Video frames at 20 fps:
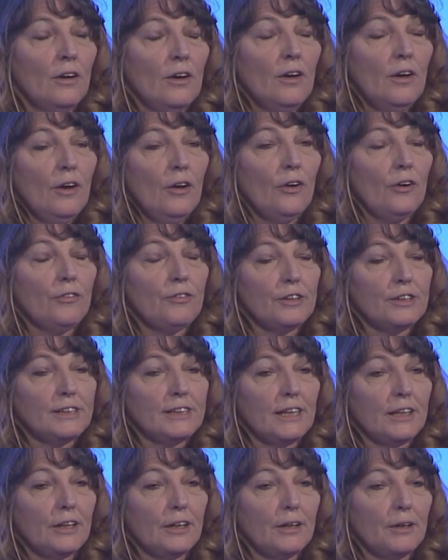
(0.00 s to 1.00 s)
Hoover
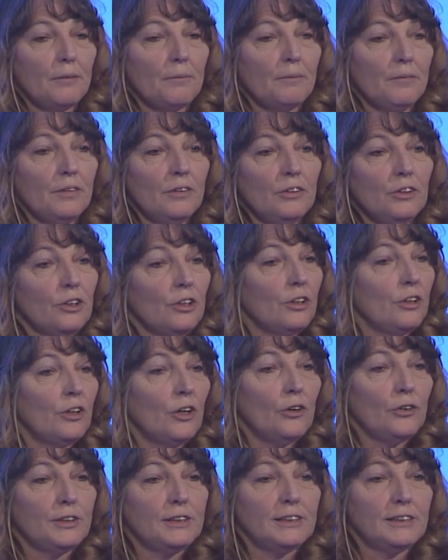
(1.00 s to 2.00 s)
Dam, you can
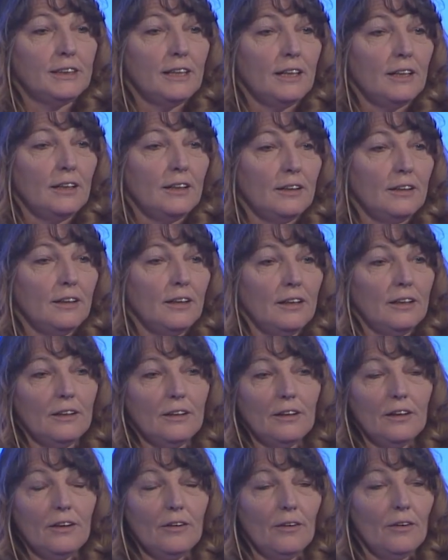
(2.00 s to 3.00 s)
go skiing in
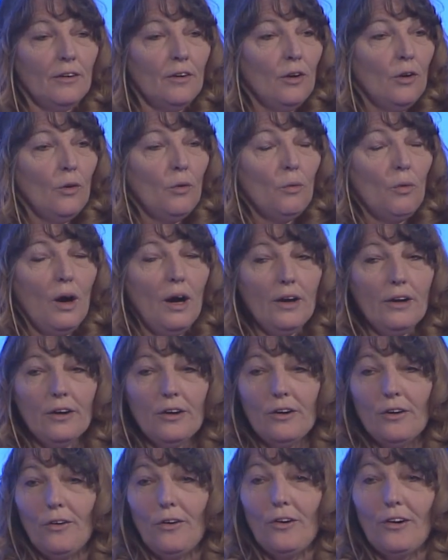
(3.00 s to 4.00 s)
the
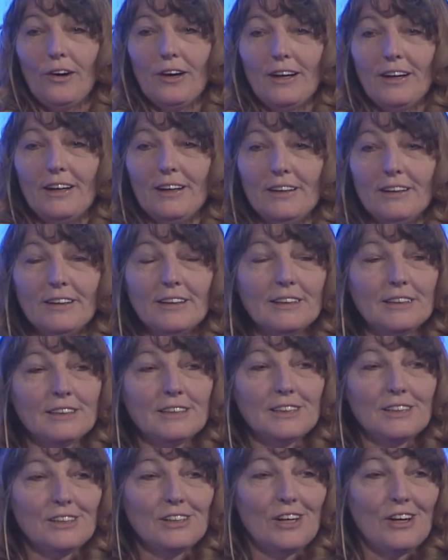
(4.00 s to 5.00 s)
water or in the
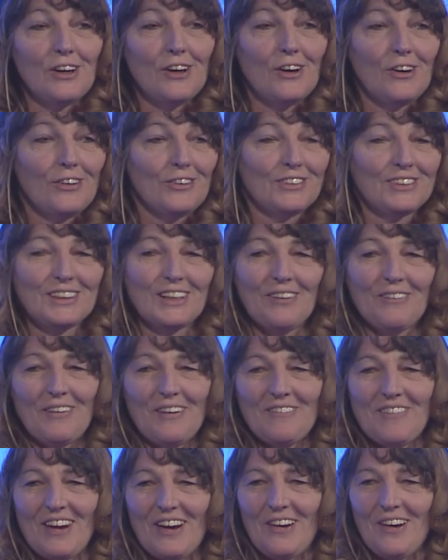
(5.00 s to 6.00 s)
snow. So we're
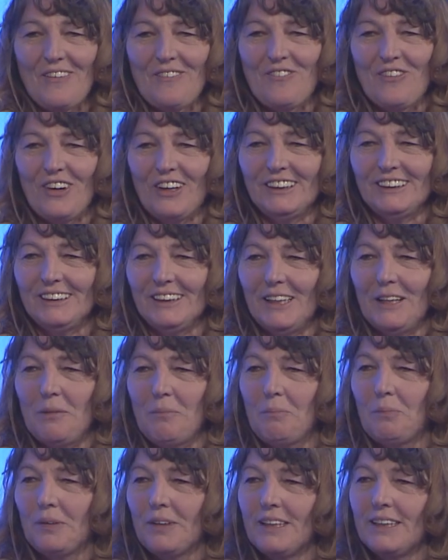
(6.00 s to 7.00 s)
very fortunate.
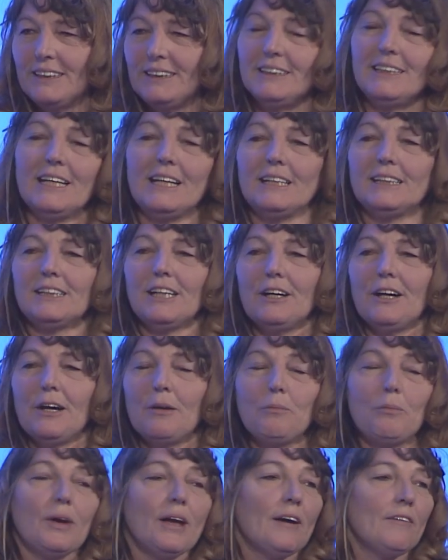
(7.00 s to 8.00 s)
Please take
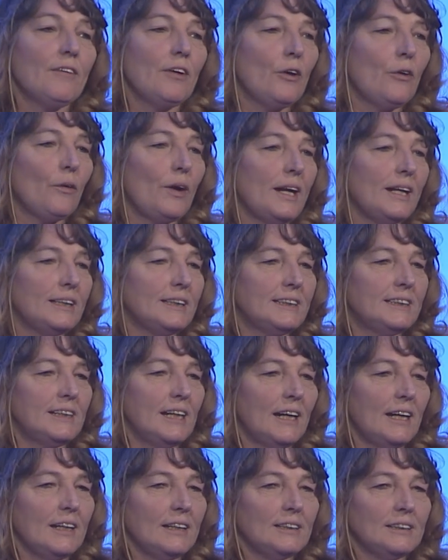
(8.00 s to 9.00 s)
time. We have a great
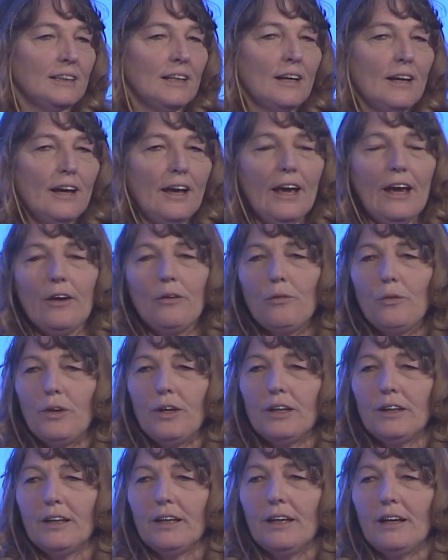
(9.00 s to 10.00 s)
state, and
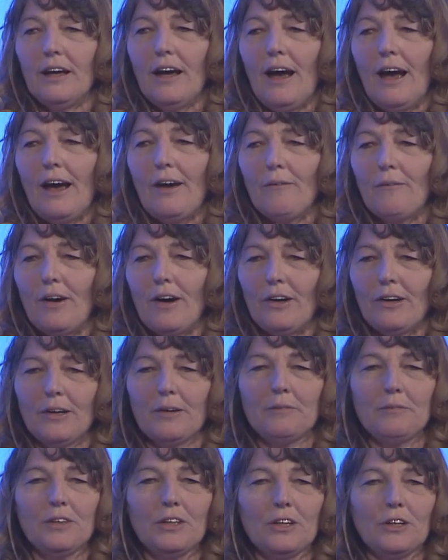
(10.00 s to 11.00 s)
really, I
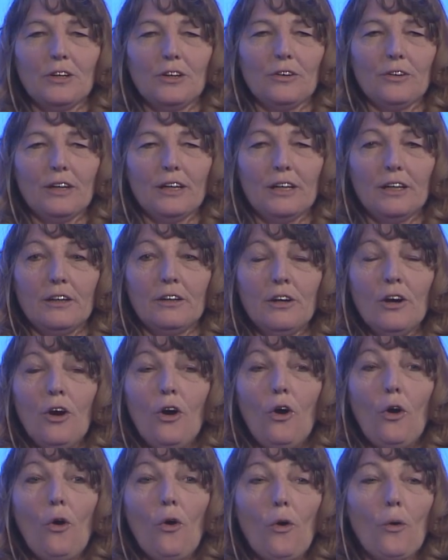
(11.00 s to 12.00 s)
welcome you and
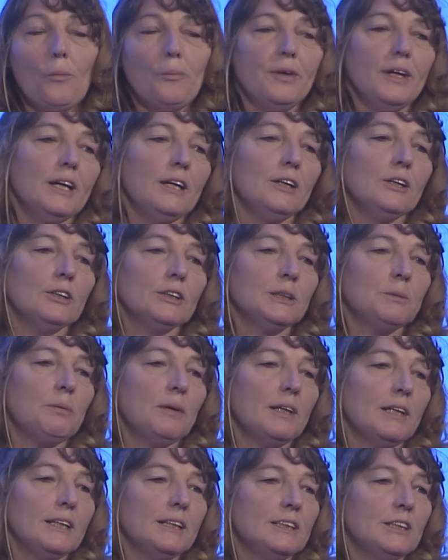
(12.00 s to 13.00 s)
hope that you'll
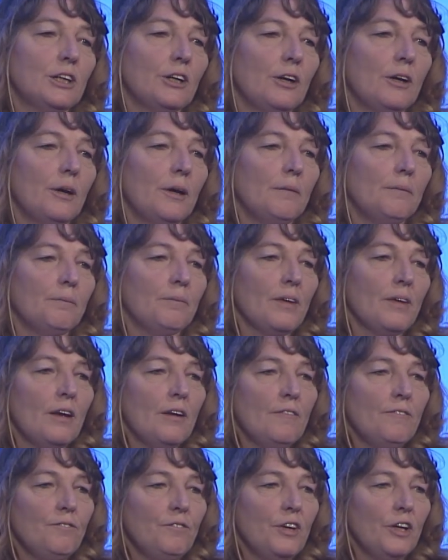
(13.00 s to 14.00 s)
spend this time
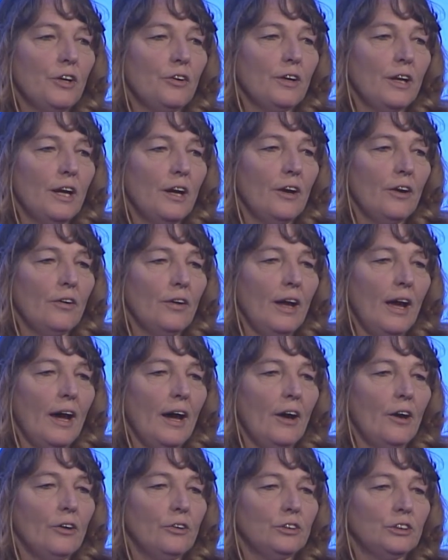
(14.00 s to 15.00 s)
figuring out
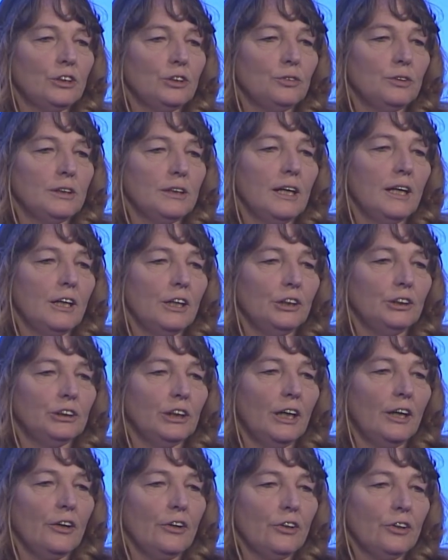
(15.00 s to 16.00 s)
how to engage
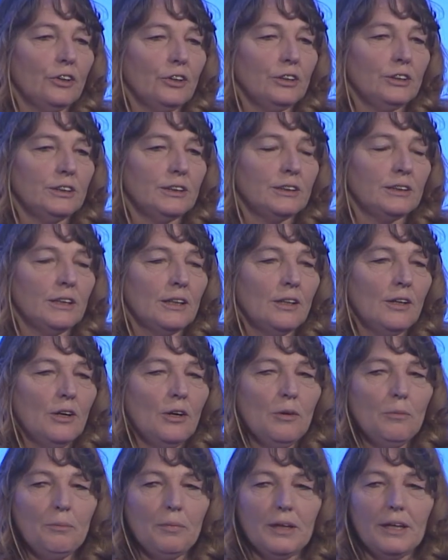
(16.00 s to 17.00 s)
others,
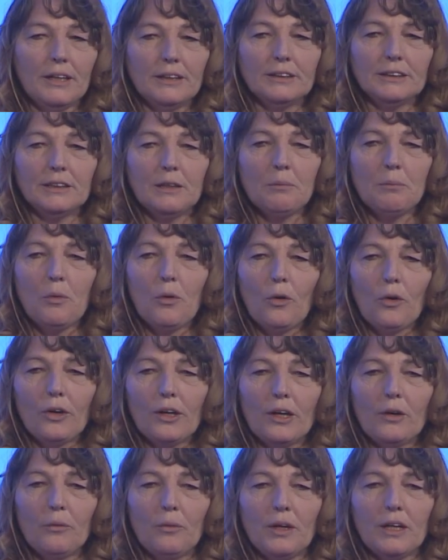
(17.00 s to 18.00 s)
because the more
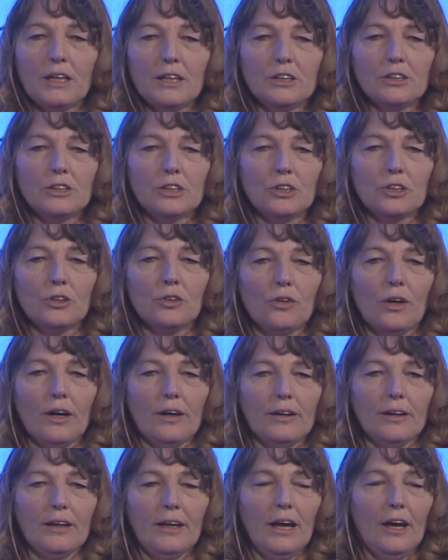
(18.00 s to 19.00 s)
that we can do
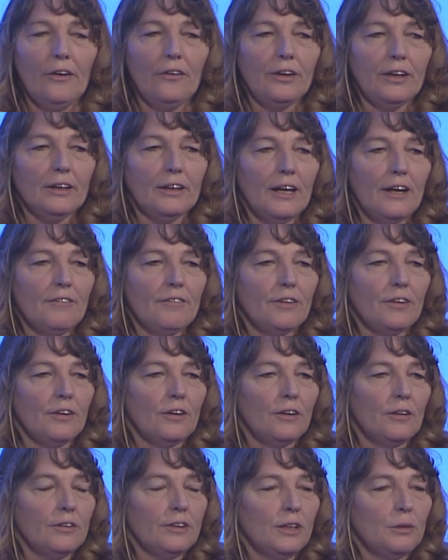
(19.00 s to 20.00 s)
on the county
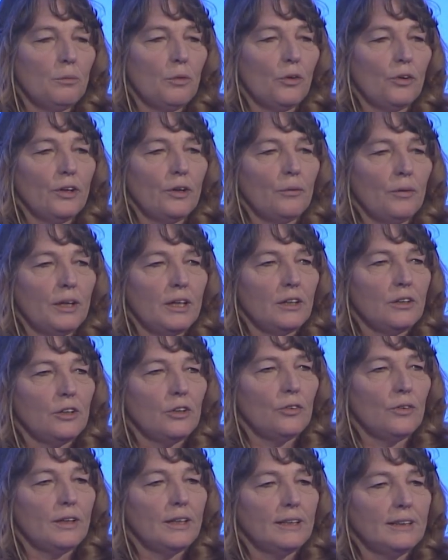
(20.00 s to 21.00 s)
level, the more that we can
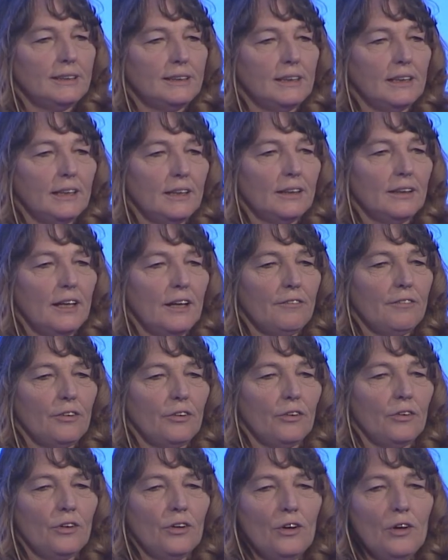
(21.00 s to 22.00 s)
do on the city
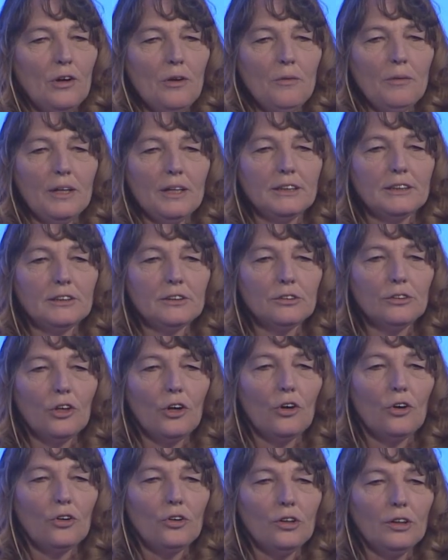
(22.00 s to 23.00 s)
level, because
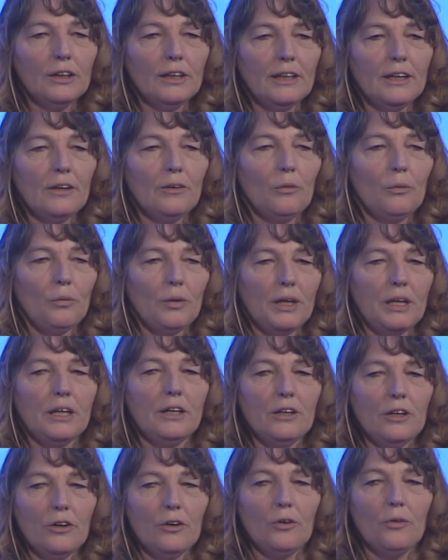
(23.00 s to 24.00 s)
locally we
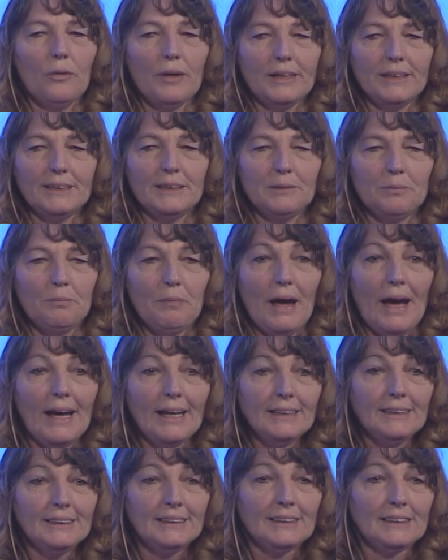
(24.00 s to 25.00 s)
know what's
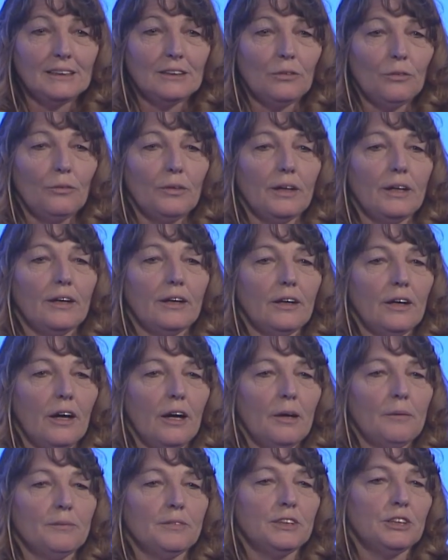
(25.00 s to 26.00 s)
best when it
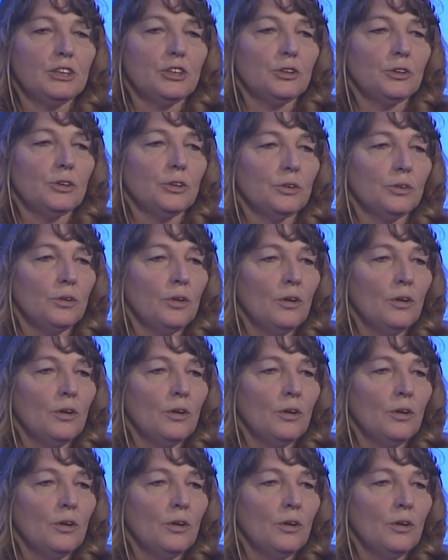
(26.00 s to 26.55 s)
comes to